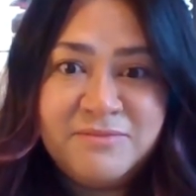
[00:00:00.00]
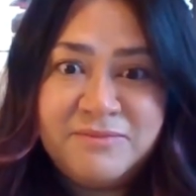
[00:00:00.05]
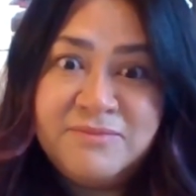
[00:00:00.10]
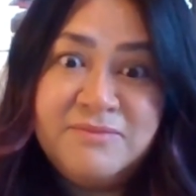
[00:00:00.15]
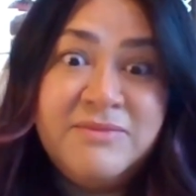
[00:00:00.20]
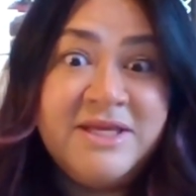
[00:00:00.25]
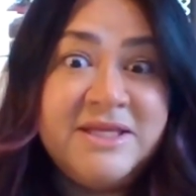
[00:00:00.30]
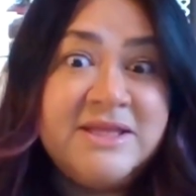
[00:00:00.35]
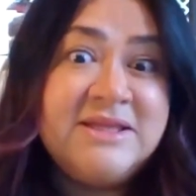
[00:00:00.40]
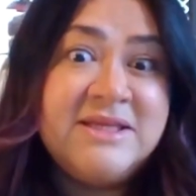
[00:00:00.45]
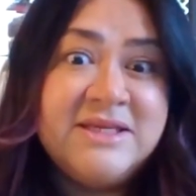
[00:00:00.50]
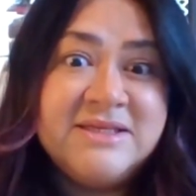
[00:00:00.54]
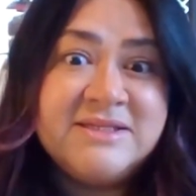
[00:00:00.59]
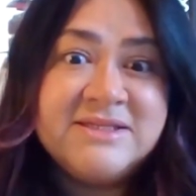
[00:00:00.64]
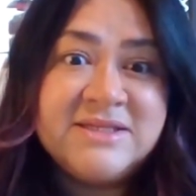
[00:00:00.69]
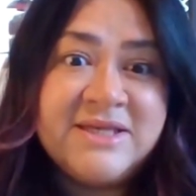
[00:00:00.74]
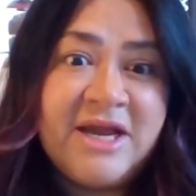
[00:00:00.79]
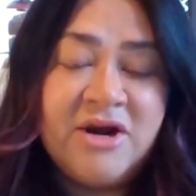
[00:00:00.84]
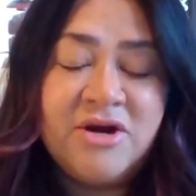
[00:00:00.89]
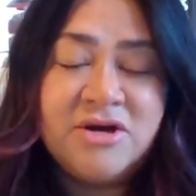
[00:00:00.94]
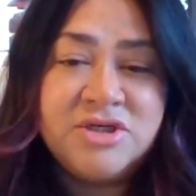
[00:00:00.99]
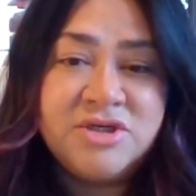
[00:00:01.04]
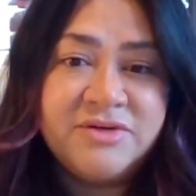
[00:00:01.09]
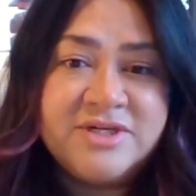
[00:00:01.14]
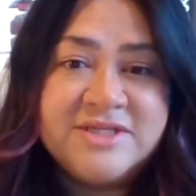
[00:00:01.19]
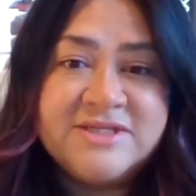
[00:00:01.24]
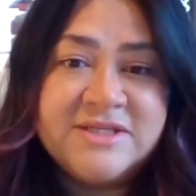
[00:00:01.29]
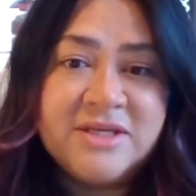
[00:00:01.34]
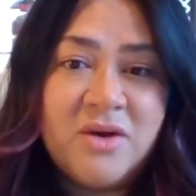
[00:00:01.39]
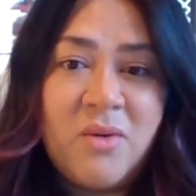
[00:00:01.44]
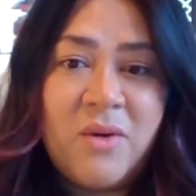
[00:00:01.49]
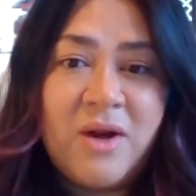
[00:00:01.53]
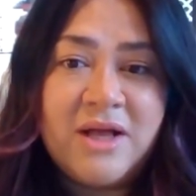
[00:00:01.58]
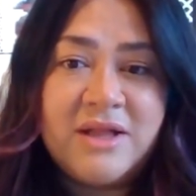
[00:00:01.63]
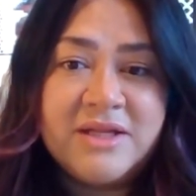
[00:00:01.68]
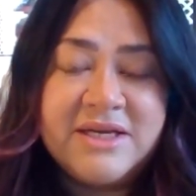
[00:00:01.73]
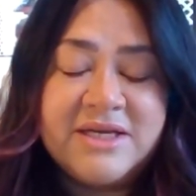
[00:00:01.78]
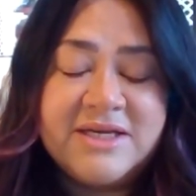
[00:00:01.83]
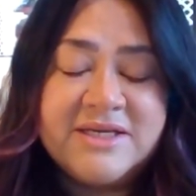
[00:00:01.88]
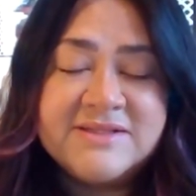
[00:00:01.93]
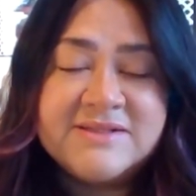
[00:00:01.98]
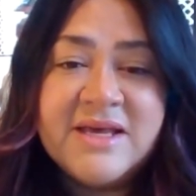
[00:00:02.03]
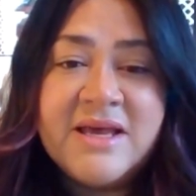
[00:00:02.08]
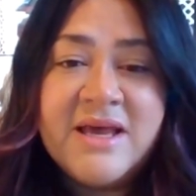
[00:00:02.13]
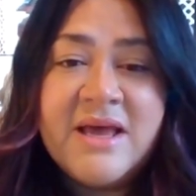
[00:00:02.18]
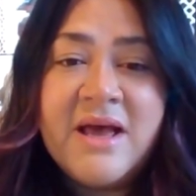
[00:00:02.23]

meet these characteristic qualities?